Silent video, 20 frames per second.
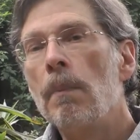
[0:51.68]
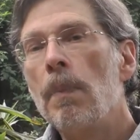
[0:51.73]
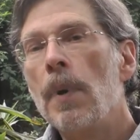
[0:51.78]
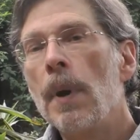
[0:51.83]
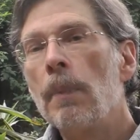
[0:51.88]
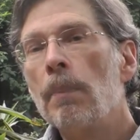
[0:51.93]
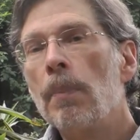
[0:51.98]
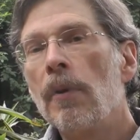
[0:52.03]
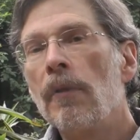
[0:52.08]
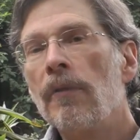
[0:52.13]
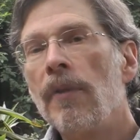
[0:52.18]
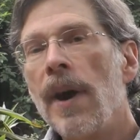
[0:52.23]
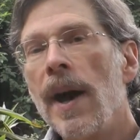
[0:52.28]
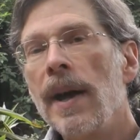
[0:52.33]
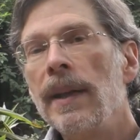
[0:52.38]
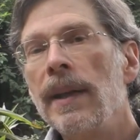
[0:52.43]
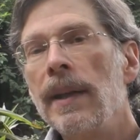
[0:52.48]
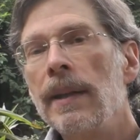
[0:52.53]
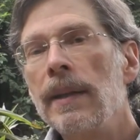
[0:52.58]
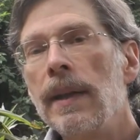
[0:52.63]
but
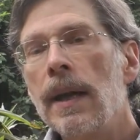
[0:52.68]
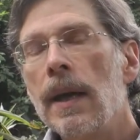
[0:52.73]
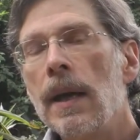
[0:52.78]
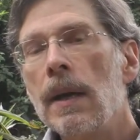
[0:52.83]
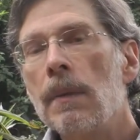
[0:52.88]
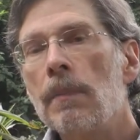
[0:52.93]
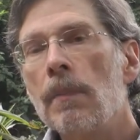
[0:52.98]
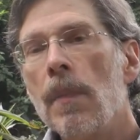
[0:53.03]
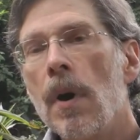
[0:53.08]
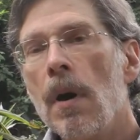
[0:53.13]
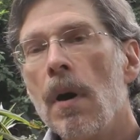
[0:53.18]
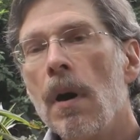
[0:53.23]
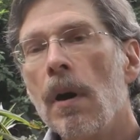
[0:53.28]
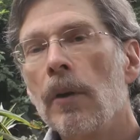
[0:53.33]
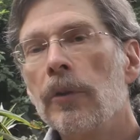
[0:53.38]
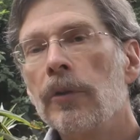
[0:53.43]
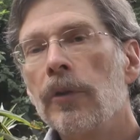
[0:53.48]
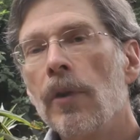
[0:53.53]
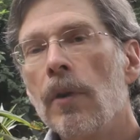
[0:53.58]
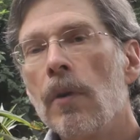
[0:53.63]
providing them
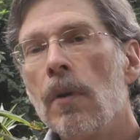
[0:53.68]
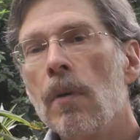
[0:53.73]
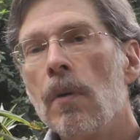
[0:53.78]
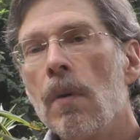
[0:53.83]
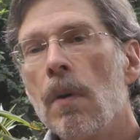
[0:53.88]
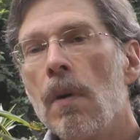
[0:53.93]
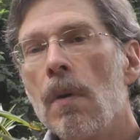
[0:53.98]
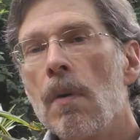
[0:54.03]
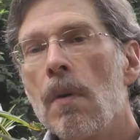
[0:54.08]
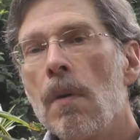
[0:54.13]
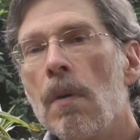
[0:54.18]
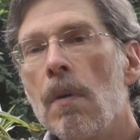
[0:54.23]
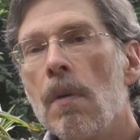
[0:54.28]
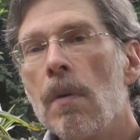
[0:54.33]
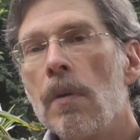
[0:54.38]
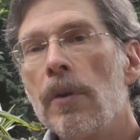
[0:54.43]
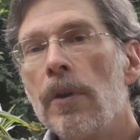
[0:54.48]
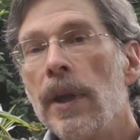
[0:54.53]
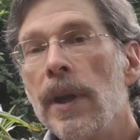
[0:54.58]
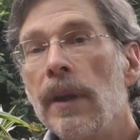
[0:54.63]
also
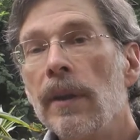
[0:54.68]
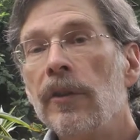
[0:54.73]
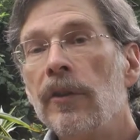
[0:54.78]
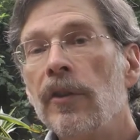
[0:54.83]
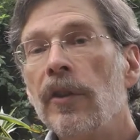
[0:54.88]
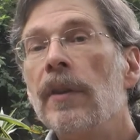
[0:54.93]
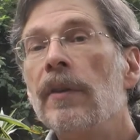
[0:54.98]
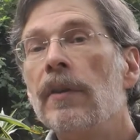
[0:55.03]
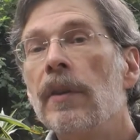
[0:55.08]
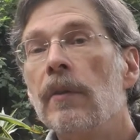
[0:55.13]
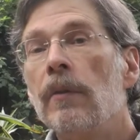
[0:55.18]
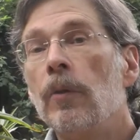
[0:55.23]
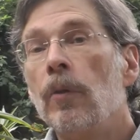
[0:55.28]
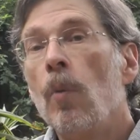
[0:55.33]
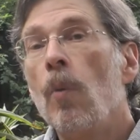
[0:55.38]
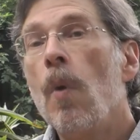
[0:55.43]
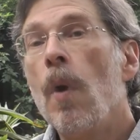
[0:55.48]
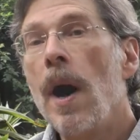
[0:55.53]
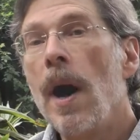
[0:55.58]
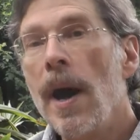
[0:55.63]
the incentives
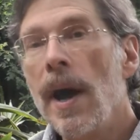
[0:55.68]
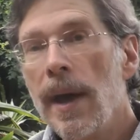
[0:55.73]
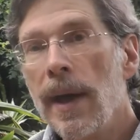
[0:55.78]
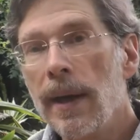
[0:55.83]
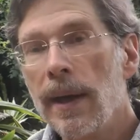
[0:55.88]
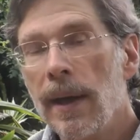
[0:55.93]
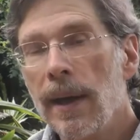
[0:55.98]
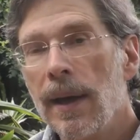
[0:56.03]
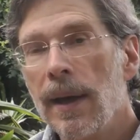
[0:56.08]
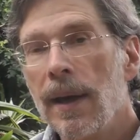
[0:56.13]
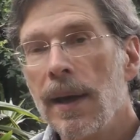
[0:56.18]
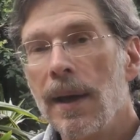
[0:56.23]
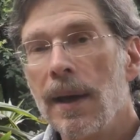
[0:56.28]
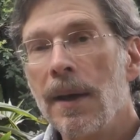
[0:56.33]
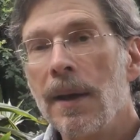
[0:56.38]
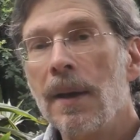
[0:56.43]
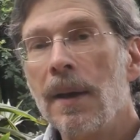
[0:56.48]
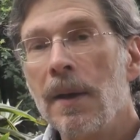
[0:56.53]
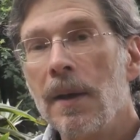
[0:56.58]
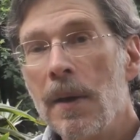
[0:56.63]
why
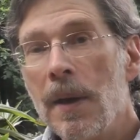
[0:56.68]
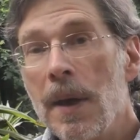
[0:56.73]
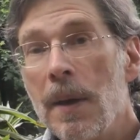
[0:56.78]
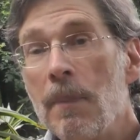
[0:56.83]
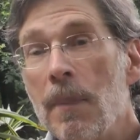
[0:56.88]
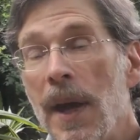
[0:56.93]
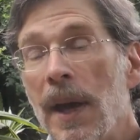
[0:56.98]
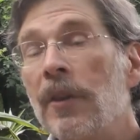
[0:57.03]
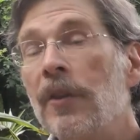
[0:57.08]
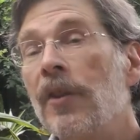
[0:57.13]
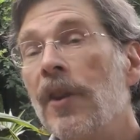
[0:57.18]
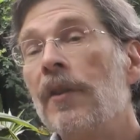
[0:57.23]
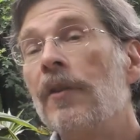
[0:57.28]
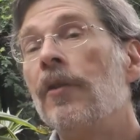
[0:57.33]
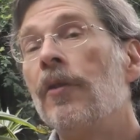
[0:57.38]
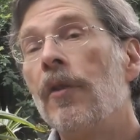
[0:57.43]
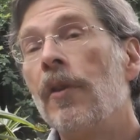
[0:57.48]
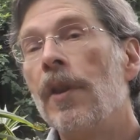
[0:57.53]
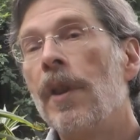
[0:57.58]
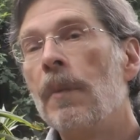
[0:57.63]
it makes
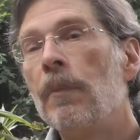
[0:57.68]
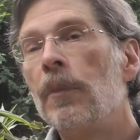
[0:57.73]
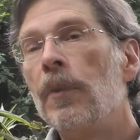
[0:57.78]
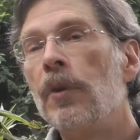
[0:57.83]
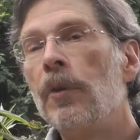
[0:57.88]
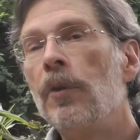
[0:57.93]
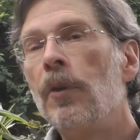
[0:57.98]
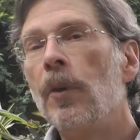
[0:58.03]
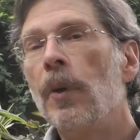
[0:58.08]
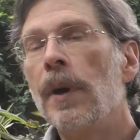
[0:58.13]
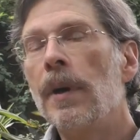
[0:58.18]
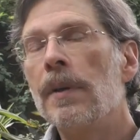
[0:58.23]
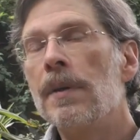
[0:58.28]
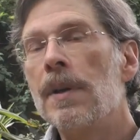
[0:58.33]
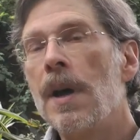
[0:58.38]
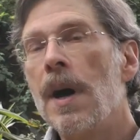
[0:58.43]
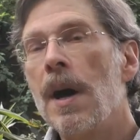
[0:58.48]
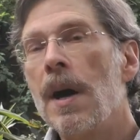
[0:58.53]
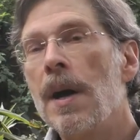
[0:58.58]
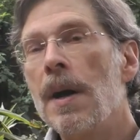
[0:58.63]
sense for them to do it.
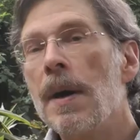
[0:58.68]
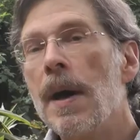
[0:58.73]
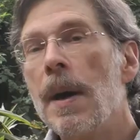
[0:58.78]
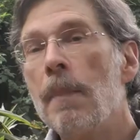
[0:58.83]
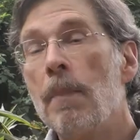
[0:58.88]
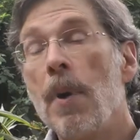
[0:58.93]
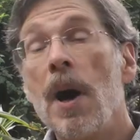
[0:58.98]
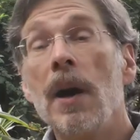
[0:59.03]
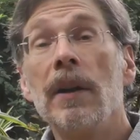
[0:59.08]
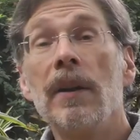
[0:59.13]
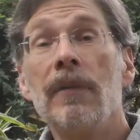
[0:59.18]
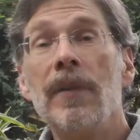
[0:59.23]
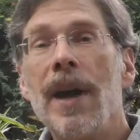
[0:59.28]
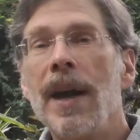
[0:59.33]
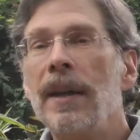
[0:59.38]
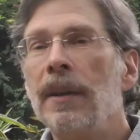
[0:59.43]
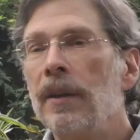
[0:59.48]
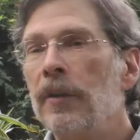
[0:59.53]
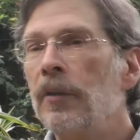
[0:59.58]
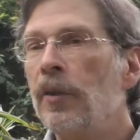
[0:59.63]
Uh, and part of
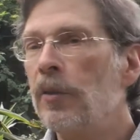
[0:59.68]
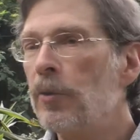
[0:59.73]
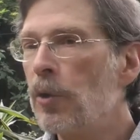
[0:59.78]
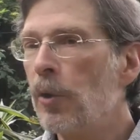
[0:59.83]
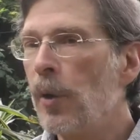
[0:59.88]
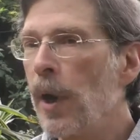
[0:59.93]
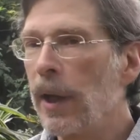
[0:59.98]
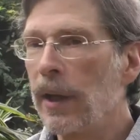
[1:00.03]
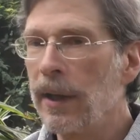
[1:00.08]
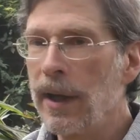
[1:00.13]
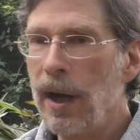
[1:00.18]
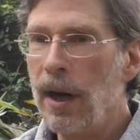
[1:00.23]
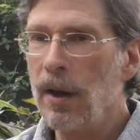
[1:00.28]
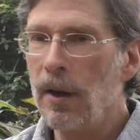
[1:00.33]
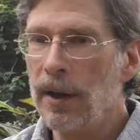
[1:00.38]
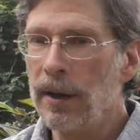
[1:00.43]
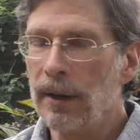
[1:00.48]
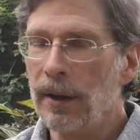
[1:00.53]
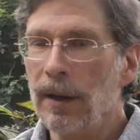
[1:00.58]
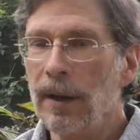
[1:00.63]
that is a direct
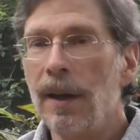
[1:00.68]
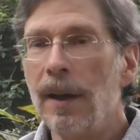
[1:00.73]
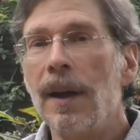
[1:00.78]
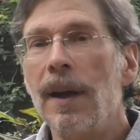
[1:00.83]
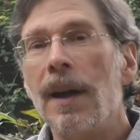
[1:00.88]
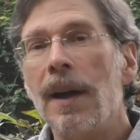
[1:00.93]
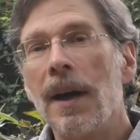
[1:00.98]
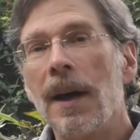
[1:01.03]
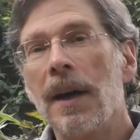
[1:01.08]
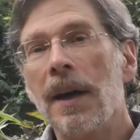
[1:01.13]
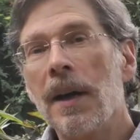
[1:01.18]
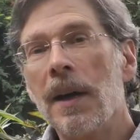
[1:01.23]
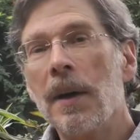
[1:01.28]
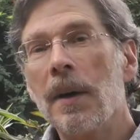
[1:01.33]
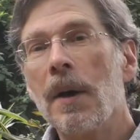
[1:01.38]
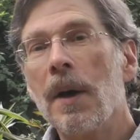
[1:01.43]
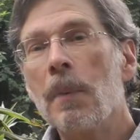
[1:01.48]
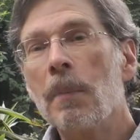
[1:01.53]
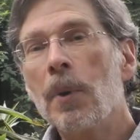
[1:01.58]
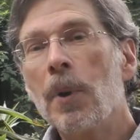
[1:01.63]
carrot
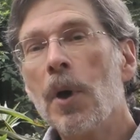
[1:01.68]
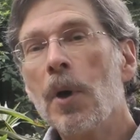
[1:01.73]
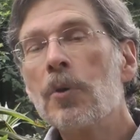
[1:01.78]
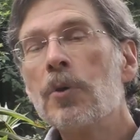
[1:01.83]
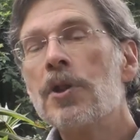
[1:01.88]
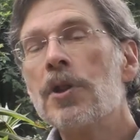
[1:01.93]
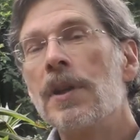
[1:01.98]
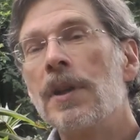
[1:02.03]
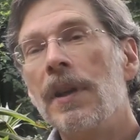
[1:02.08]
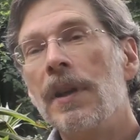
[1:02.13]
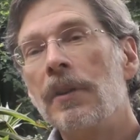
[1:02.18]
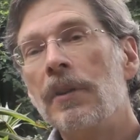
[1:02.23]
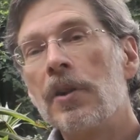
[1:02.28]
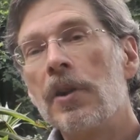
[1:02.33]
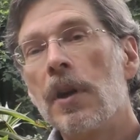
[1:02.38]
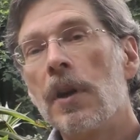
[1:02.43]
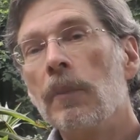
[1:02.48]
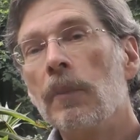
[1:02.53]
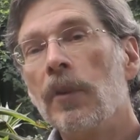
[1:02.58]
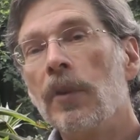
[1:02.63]
uh, approach in
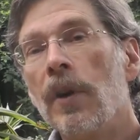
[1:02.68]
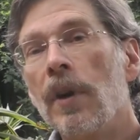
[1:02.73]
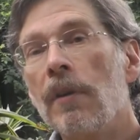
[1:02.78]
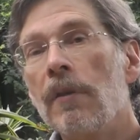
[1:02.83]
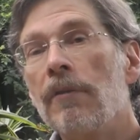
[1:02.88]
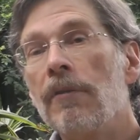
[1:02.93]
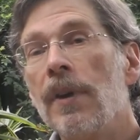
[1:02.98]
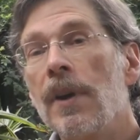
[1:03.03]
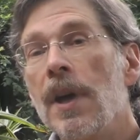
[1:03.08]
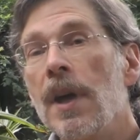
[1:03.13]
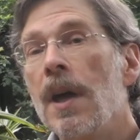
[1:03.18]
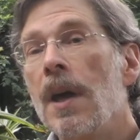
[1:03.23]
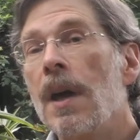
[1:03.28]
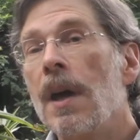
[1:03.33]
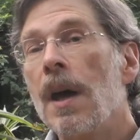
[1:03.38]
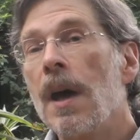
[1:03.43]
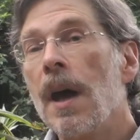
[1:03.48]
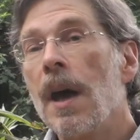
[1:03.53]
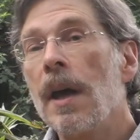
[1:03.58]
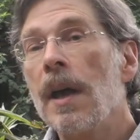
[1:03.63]
terms of uh,